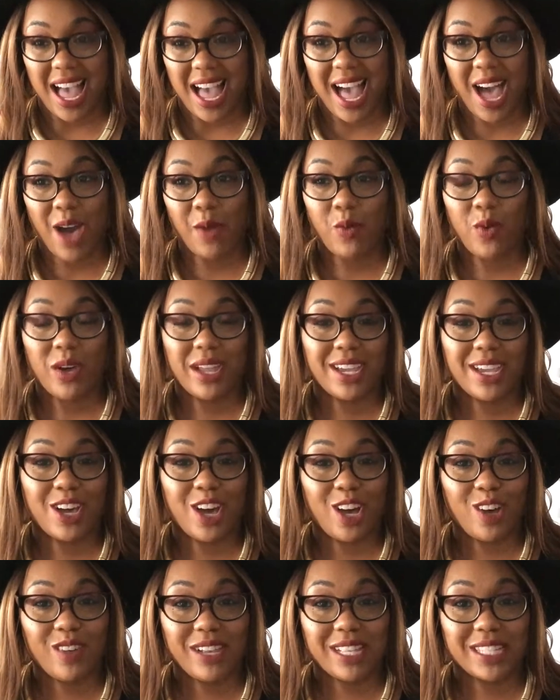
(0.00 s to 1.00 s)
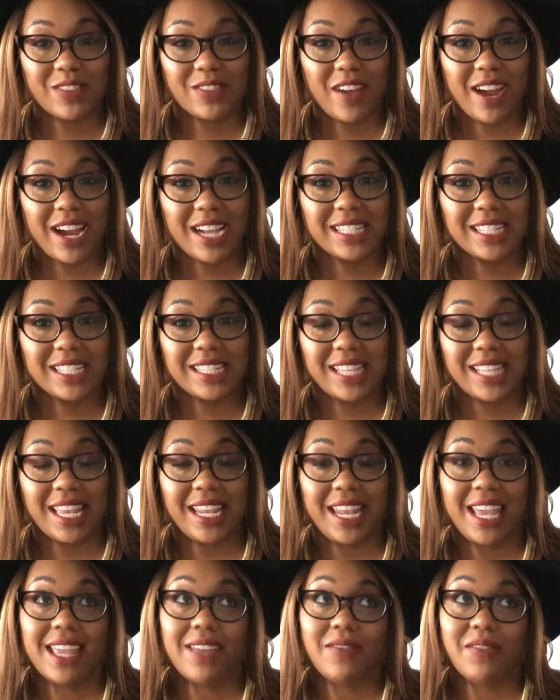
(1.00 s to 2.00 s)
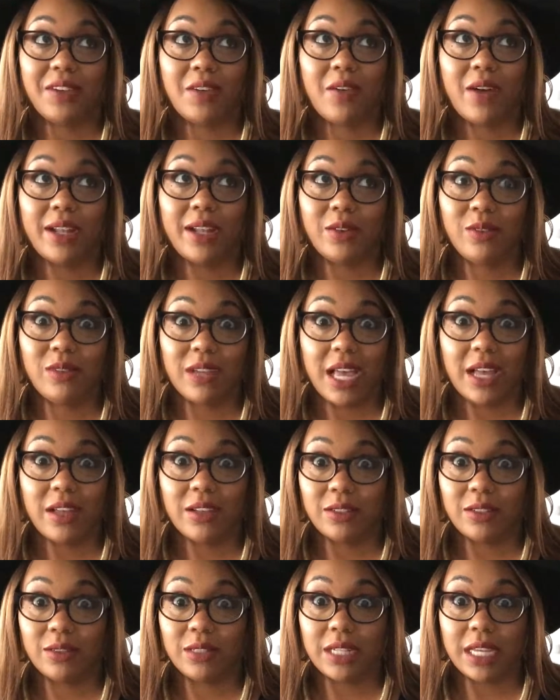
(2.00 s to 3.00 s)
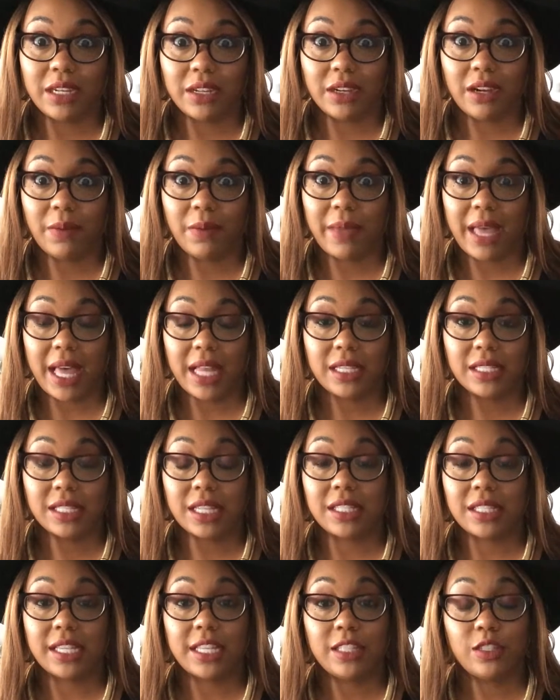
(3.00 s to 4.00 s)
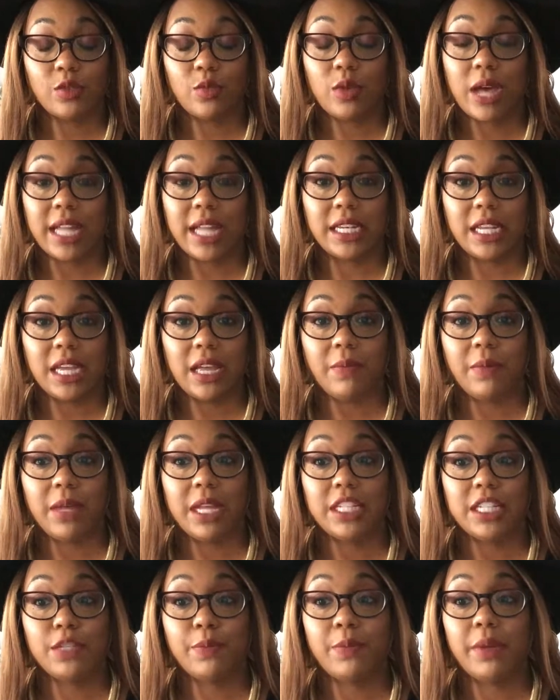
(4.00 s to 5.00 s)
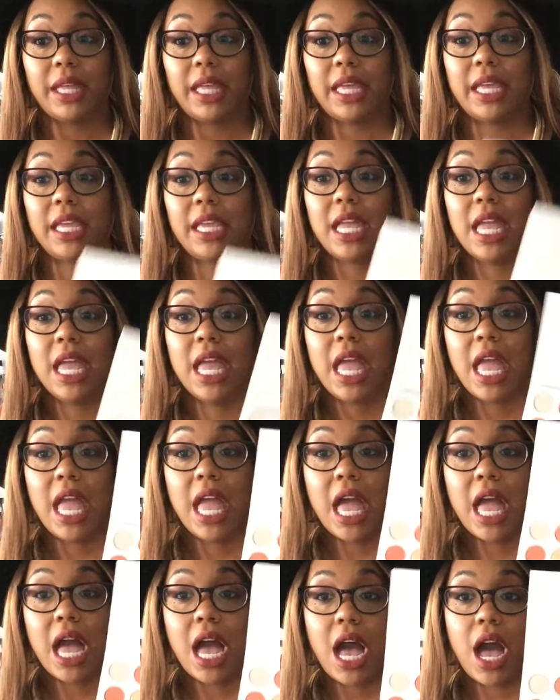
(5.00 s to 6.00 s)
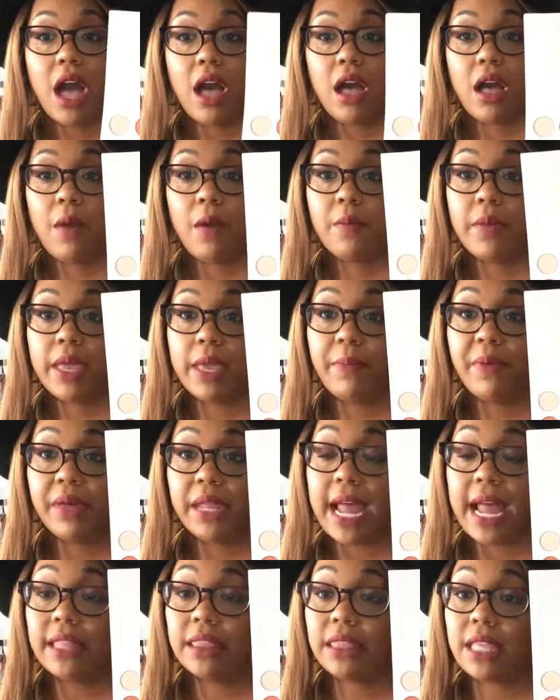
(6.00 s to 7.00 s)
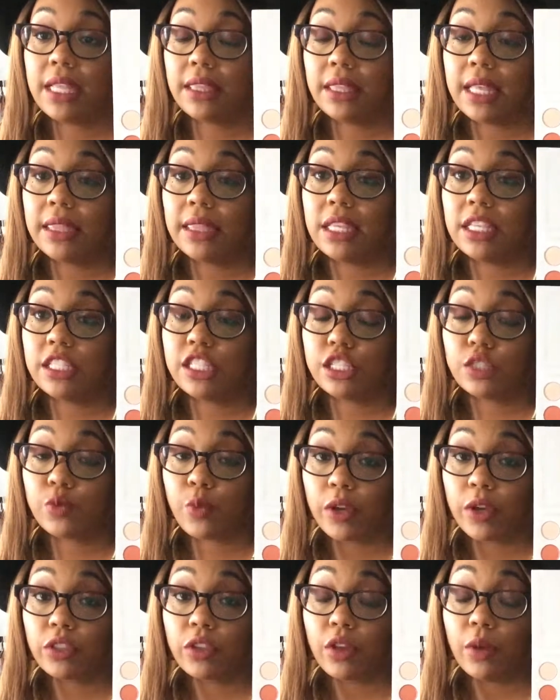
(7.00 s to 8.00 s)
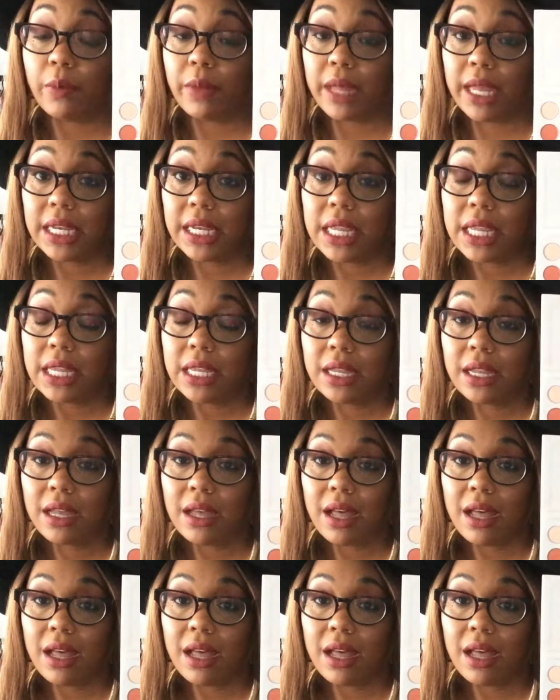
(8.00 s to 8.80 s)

I wouldn't go as far as to say that, even though I do not own none of her palettes because they too goddamn much. But I think that this is worth your money.